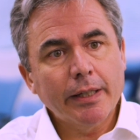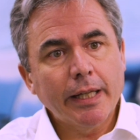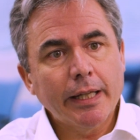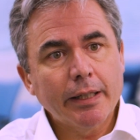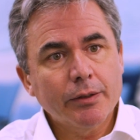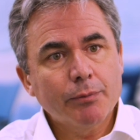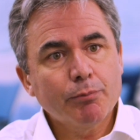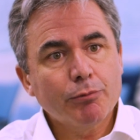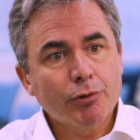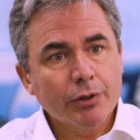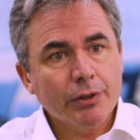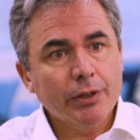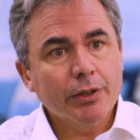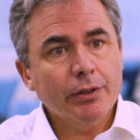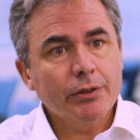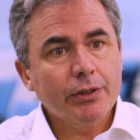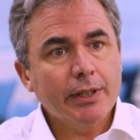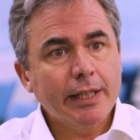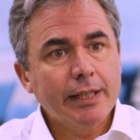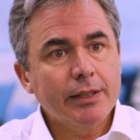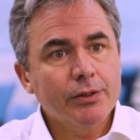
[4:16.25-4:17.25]
that product
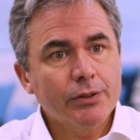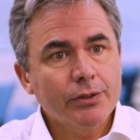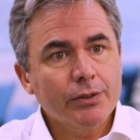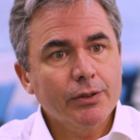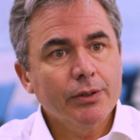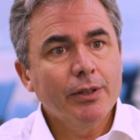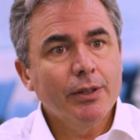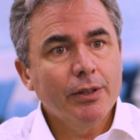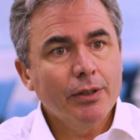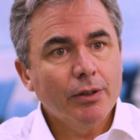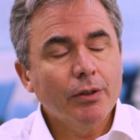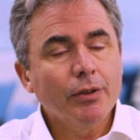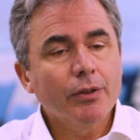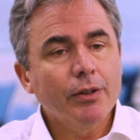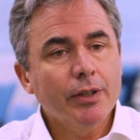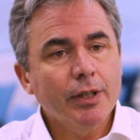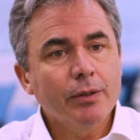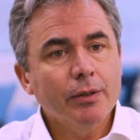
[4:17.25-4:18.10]
has on the